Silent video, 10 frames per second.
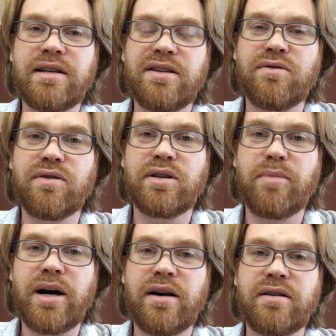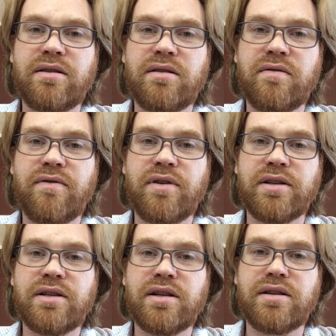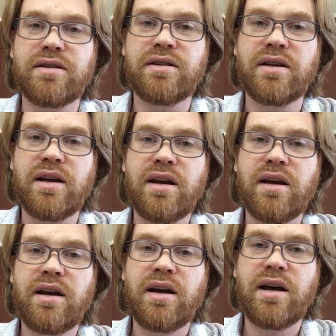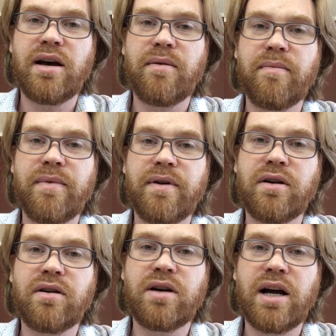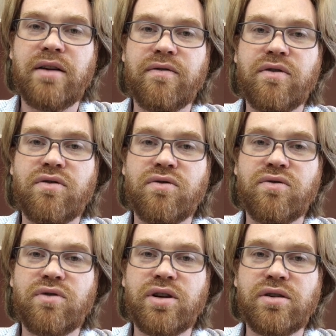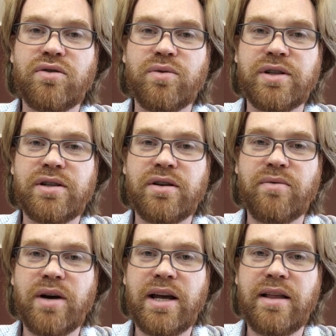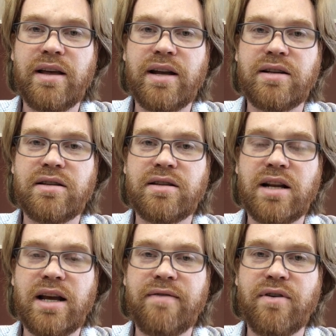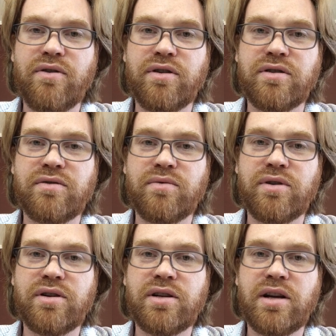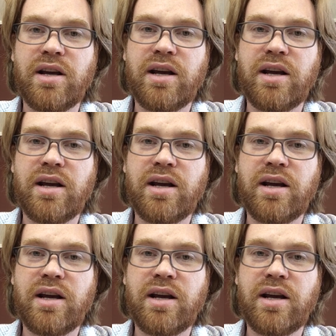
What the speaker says: He talks about, for instance, the kind of cruel and twisted way that slave owners would